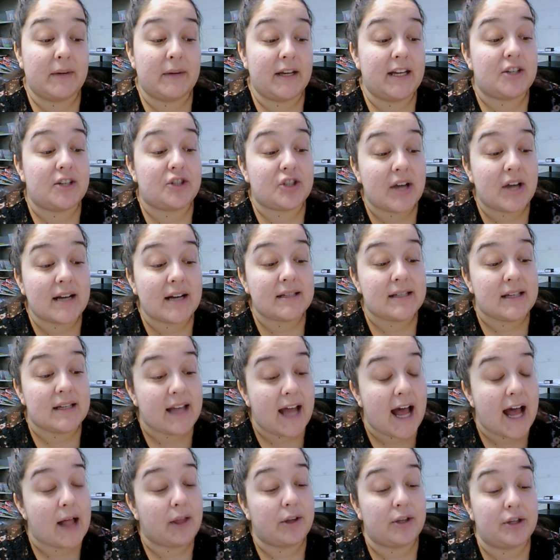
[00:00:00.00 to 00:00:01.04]
but he checked a
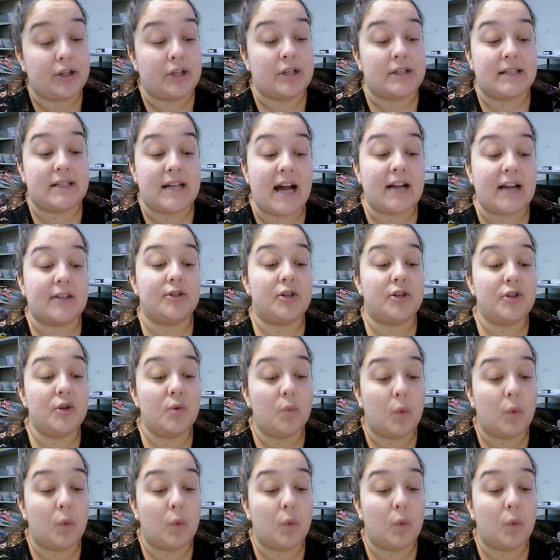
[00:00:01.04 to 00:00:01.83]
calendar tacked on the